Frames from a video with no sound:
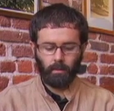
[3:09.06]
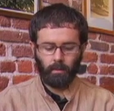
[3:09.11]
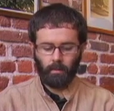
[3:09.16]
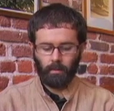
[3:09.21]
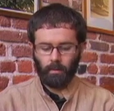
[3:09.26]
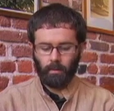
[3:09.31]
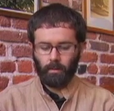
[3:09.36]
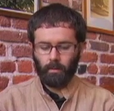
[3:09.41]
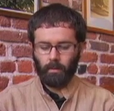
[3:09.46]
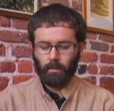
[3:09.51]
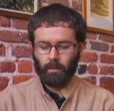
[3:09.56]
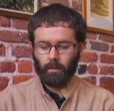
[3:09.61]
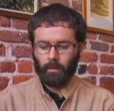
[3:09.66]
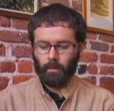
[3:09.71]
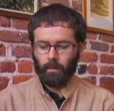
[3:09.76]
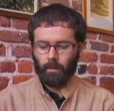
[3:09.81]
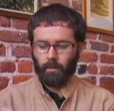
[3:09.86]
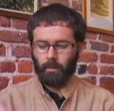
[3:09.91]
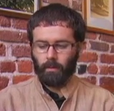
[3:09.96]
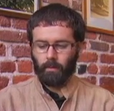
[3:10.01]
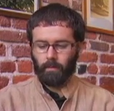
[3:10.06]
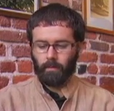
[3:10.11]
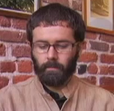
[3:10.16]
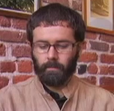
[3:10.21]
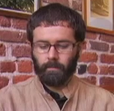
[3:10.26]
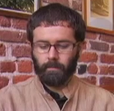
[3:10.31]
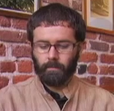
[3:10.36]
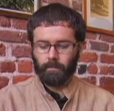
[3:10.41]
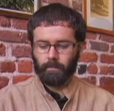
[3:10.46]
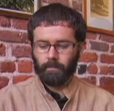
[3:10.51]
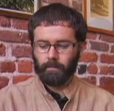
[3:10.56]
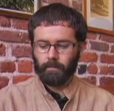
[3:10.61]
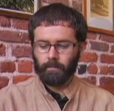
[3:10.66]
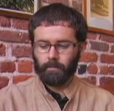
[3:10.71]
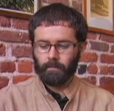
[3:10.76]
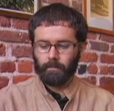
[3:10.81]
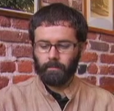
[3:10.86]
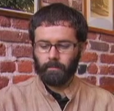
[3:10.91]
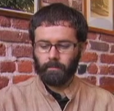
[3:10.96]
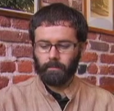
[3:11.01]

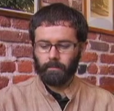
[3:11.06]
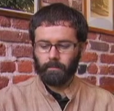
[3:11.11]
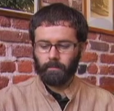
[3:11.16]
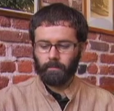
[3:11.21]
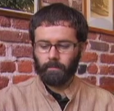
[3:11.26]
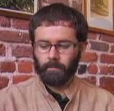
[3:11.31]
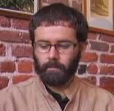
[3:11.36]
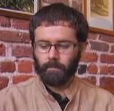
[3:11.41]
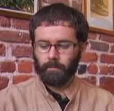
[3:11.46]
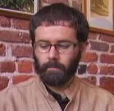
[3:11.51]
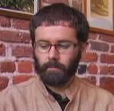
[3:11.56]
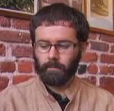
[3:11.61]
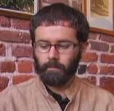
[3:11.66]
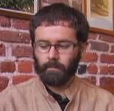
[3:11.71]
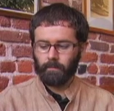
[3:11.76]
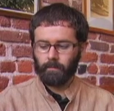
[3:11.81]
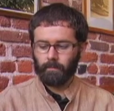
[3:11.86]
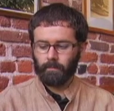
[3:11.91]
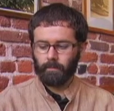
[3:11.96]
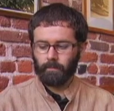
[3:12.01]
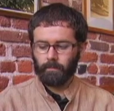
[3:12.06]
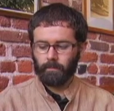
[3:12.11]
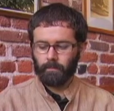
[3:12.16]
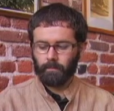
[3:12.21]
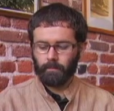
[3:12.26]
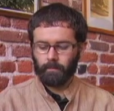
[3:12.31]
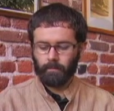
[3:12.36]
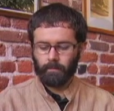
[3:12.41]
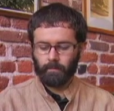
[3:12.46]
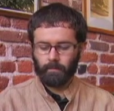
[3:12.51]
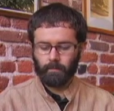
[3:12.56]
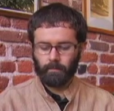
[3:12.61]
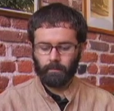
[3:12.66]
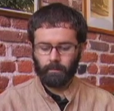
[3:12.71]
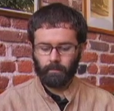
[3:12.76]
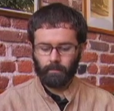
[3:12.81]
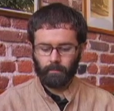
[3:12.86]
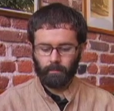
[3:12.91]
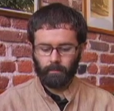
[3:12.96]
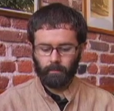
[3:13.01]

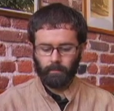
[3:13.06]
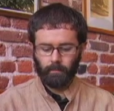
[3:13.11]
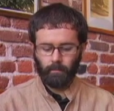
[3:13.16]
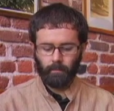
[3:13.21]
(silence)